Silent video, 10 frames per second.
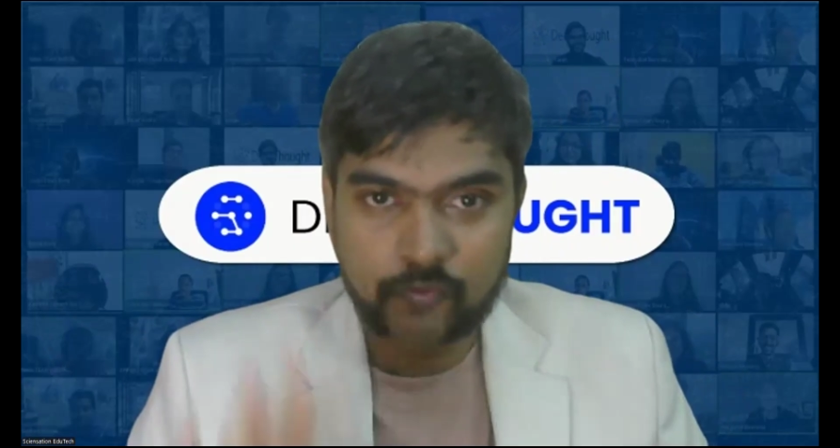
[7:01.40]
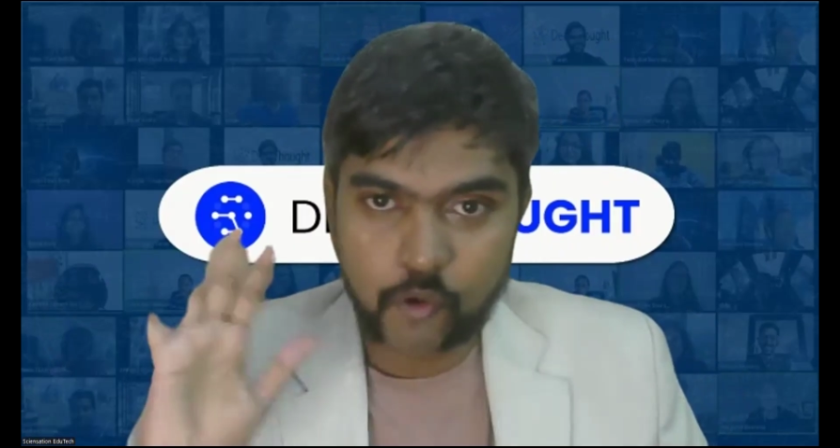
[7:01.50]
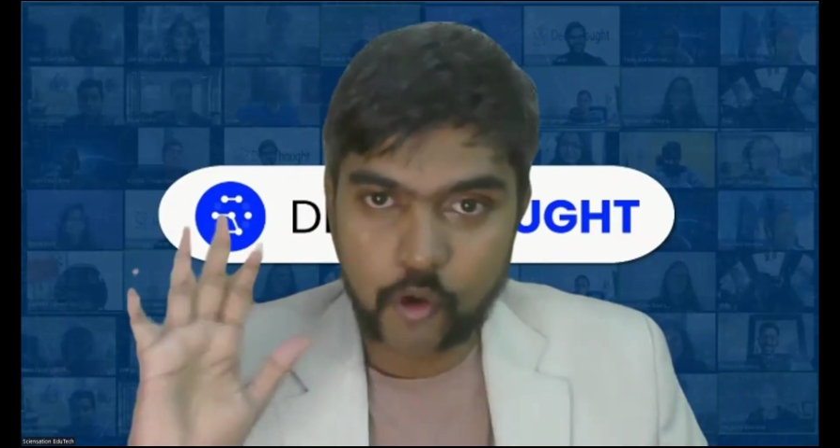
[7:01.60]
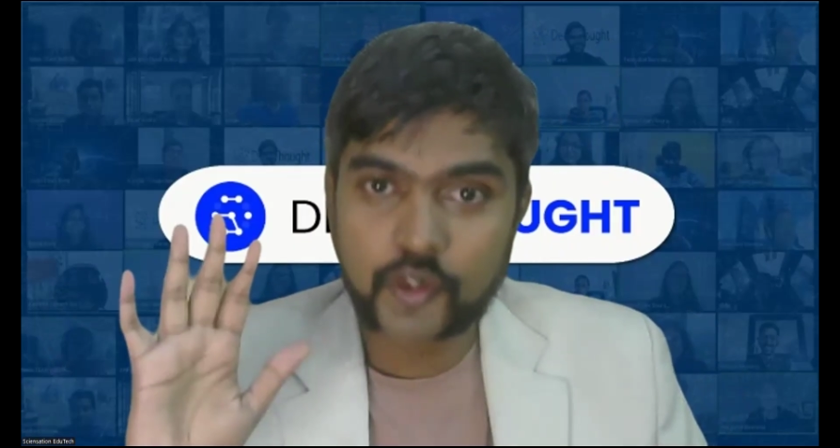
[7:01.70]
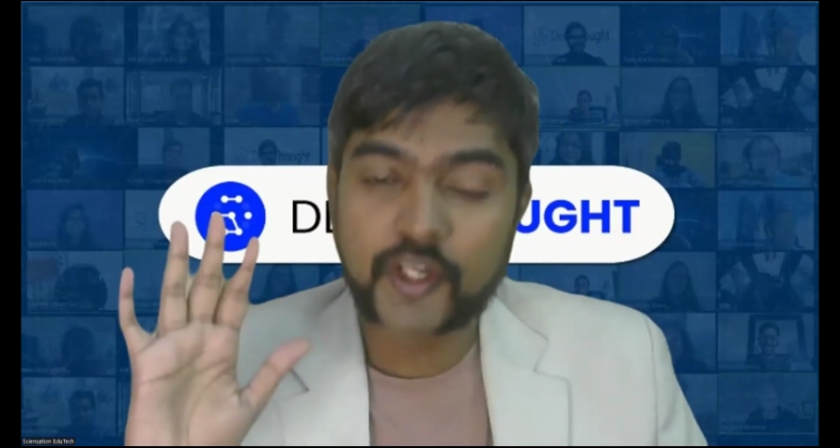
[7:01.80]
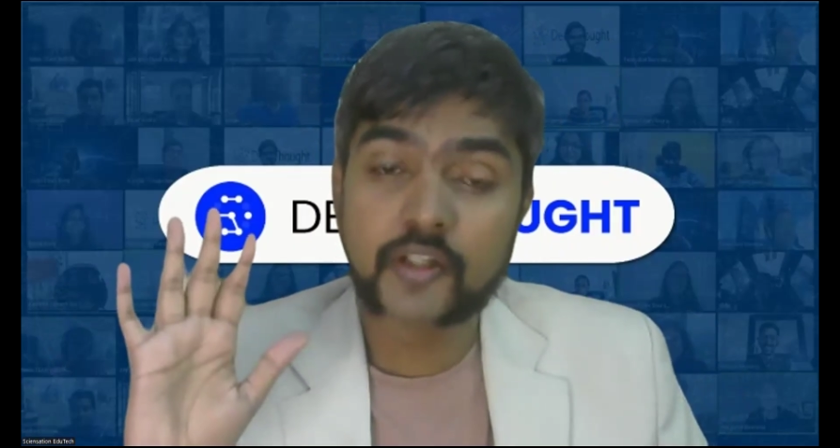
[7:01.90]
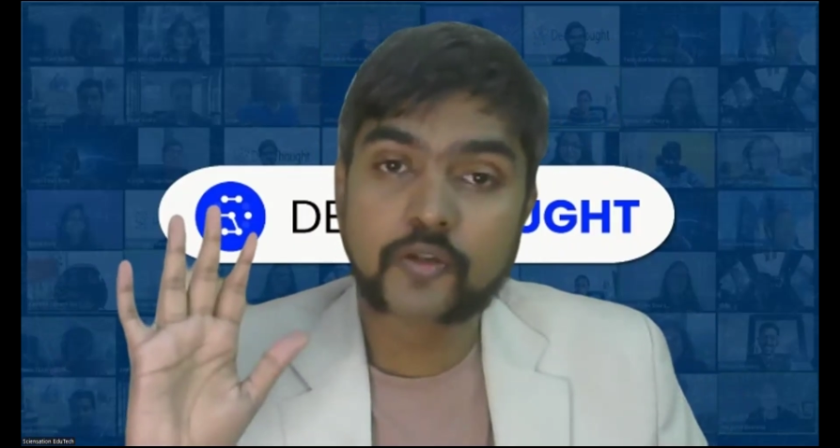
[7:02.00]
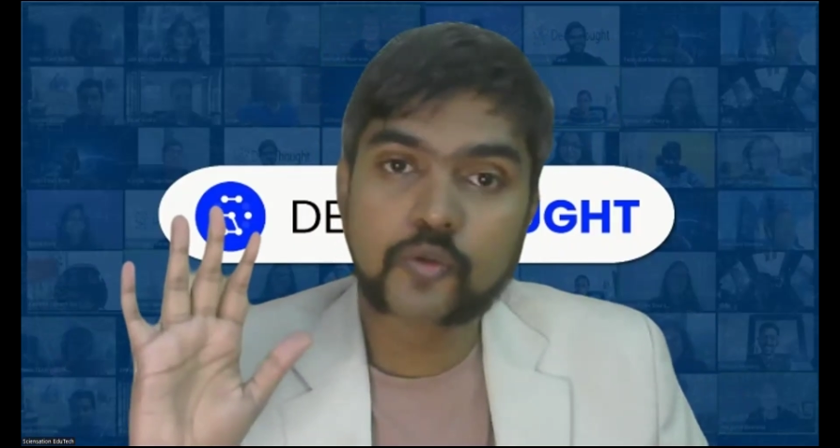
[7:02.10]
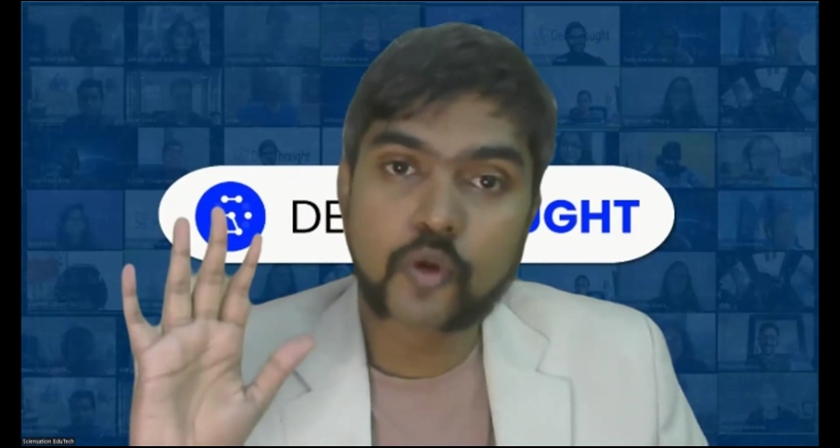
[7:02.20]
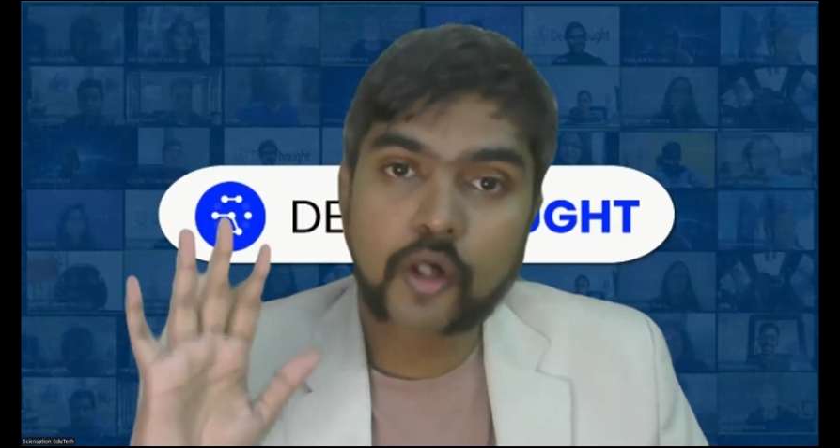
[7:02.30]
Warning,
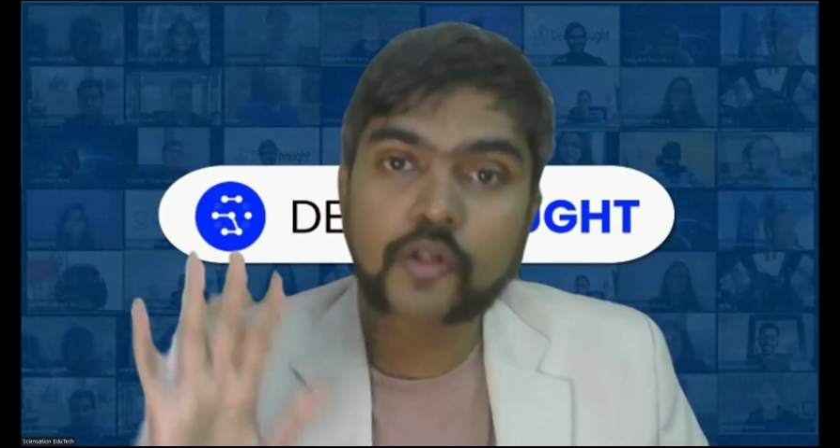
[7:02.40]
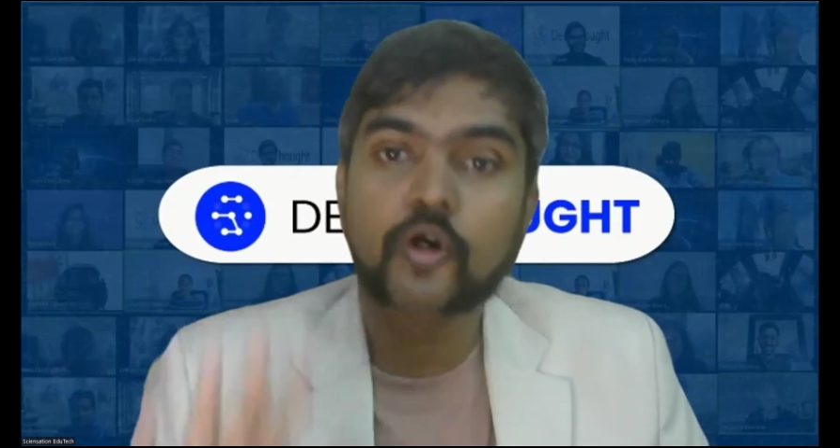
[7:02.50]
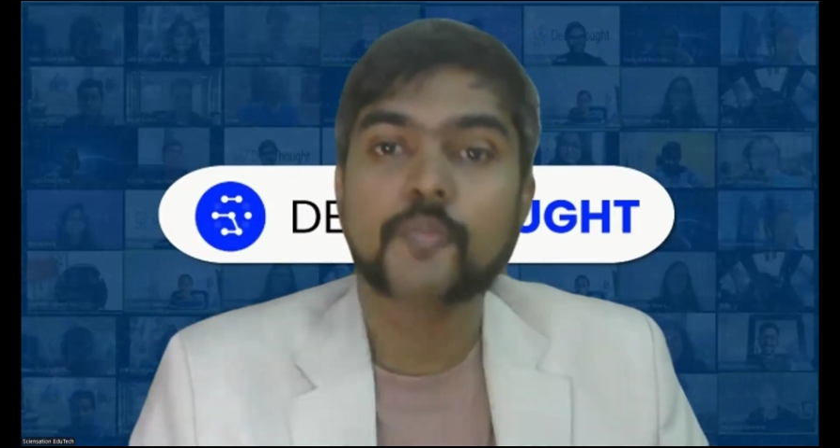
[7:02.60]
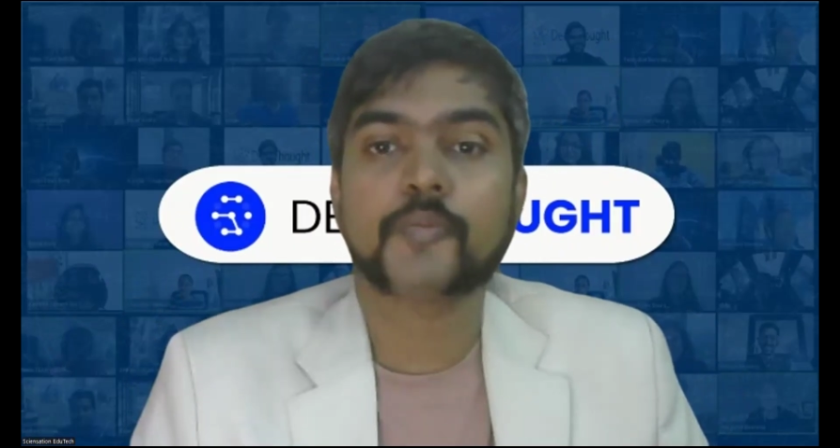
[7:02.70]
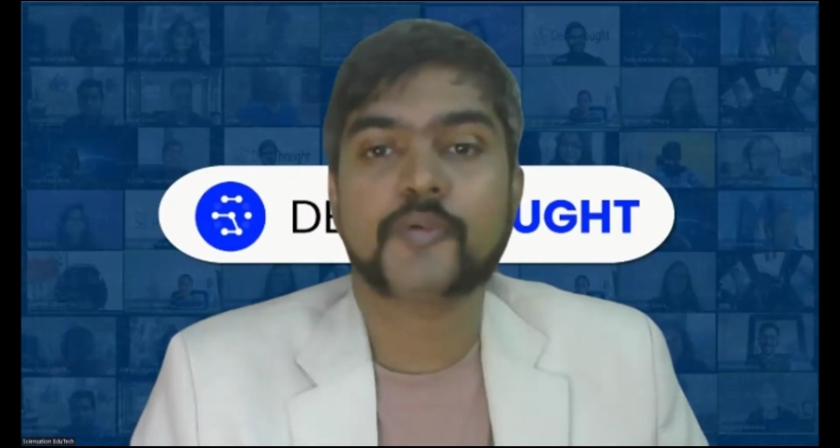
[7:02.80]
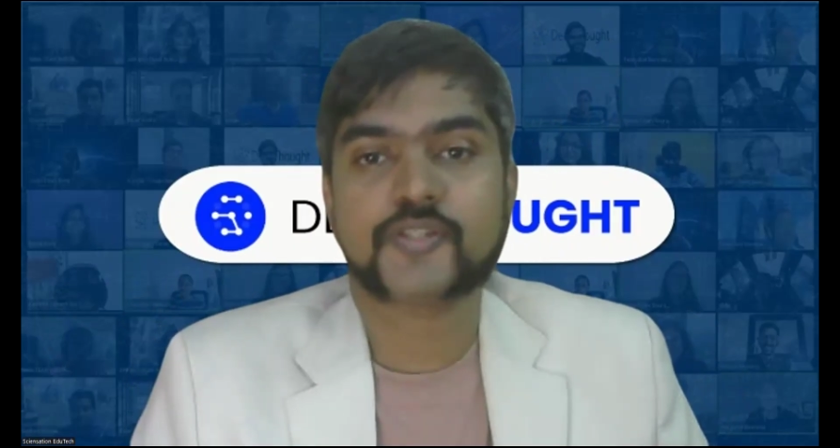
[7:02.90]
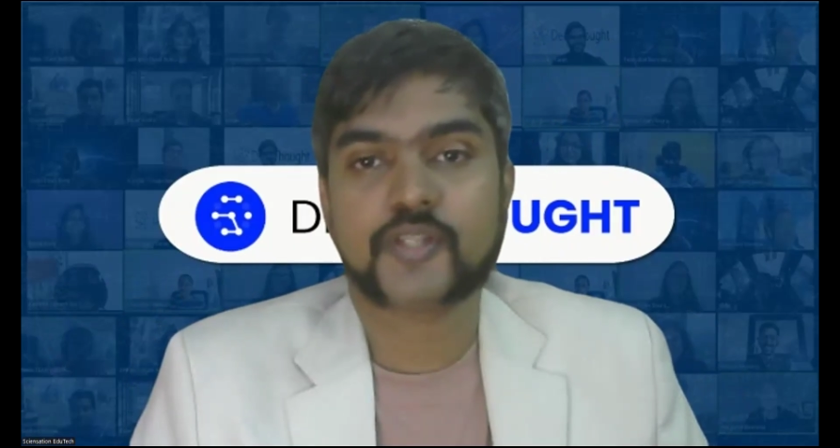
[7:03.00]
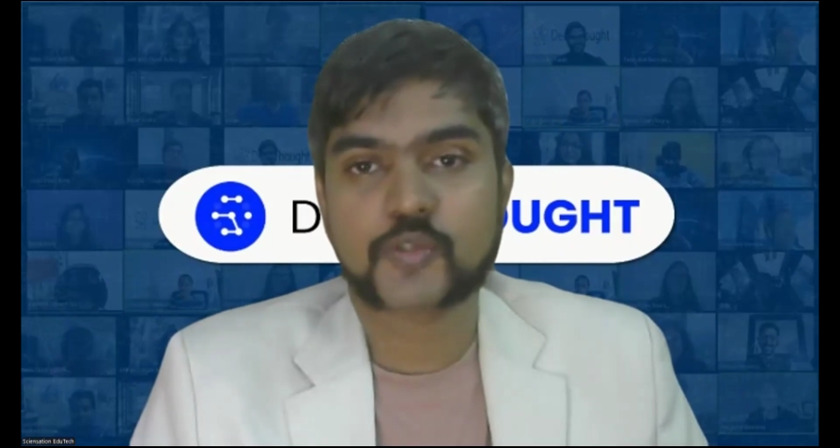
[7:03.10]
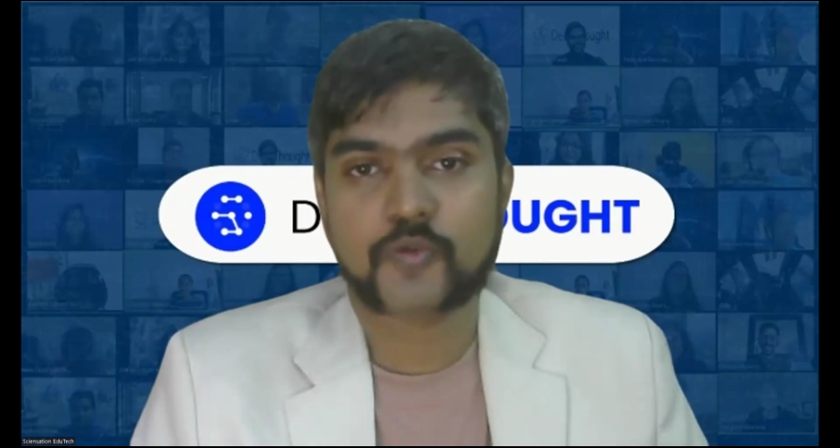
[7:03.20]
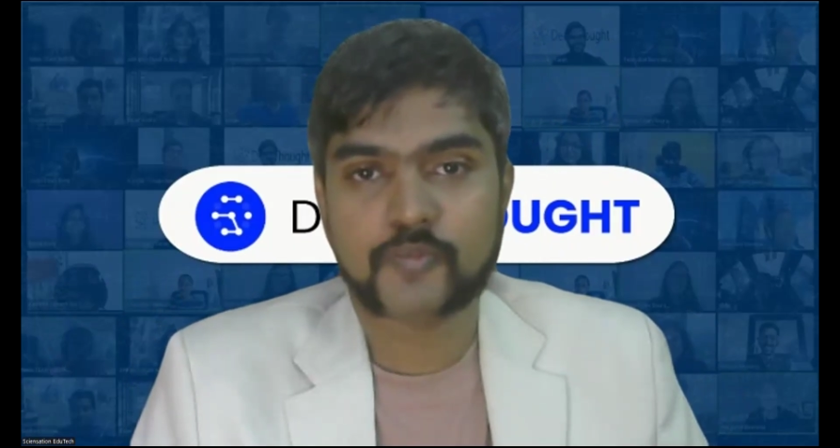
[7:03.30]
do not copy-paste
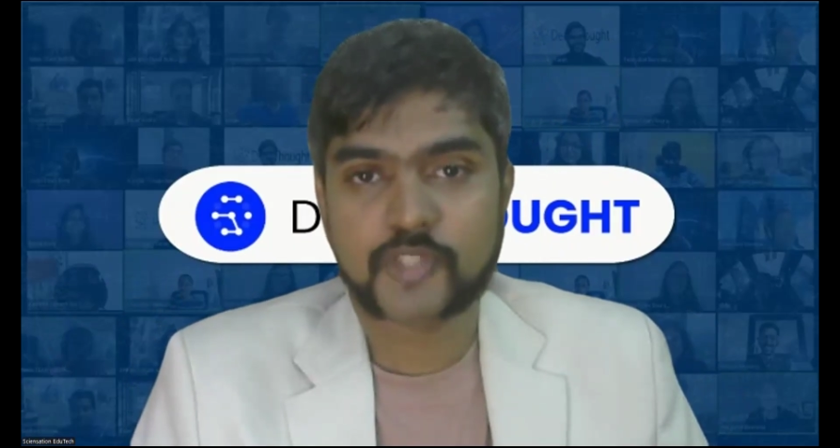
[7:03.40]
things from